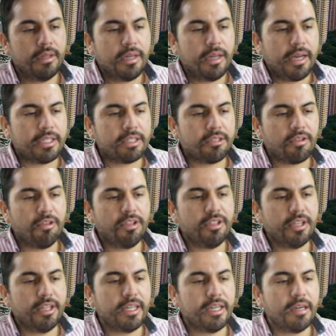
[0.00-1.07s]
As
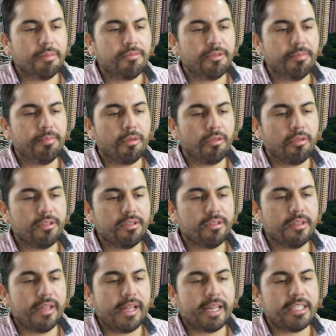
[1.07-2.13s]
Cointelegraph reported
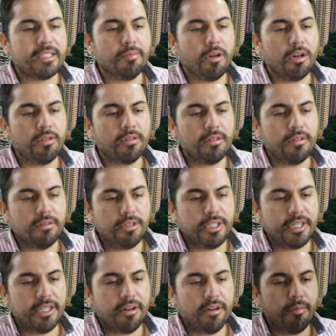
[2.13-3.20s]
last month,
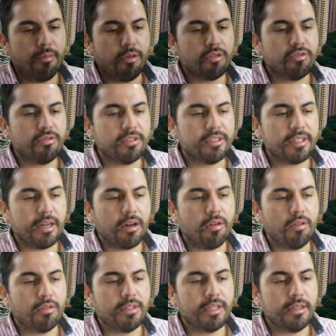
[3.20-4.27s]
General Motors and
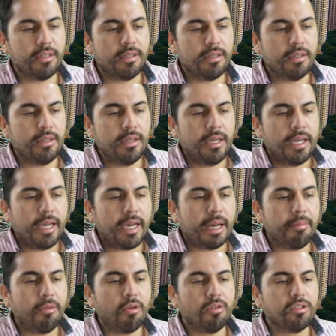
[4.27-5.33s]
Honda have
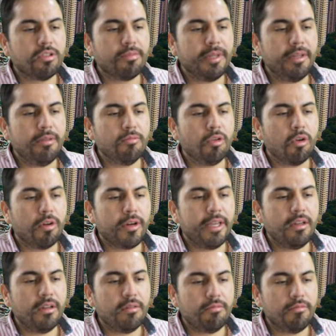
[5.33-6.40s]
also been
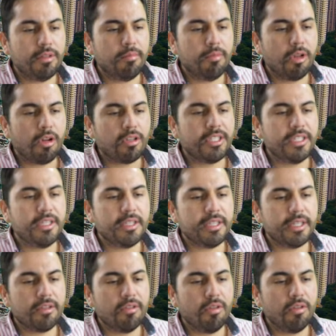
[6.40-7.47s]
working with blockchain
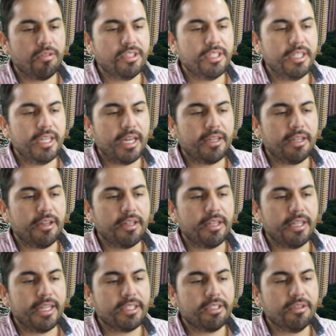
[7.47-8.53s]
technology and
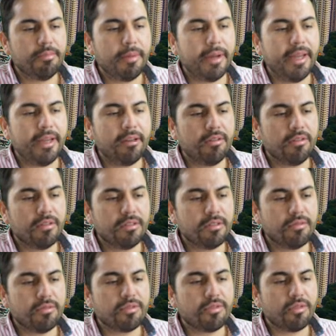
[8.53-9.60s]
electric vehicles
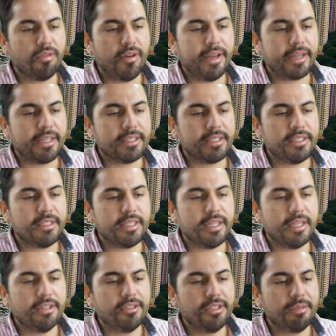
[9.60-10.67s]
to store excess
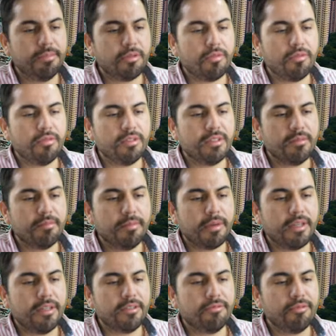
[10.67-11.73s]
energy produced
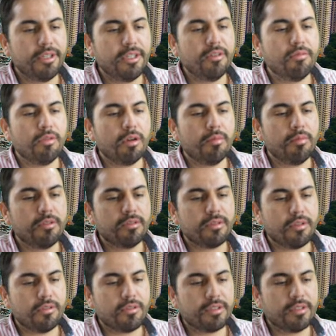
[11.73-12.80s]
by renewable
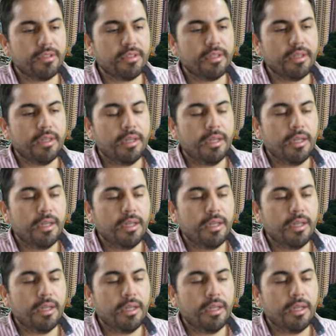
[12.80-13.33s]
sources,